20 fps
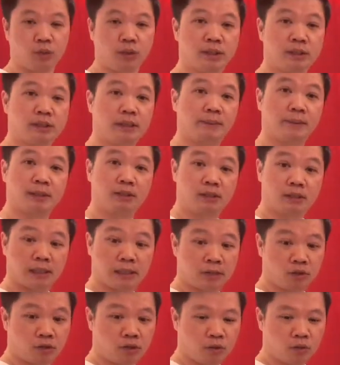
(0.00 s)
win some
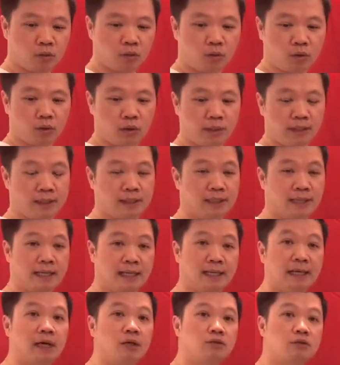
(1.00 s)
international award, and it
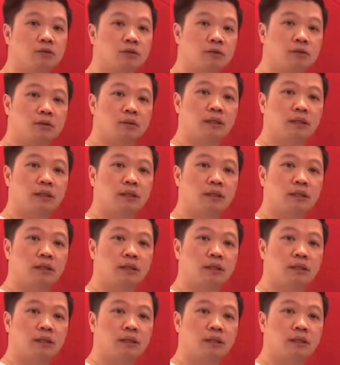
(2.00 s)
ended up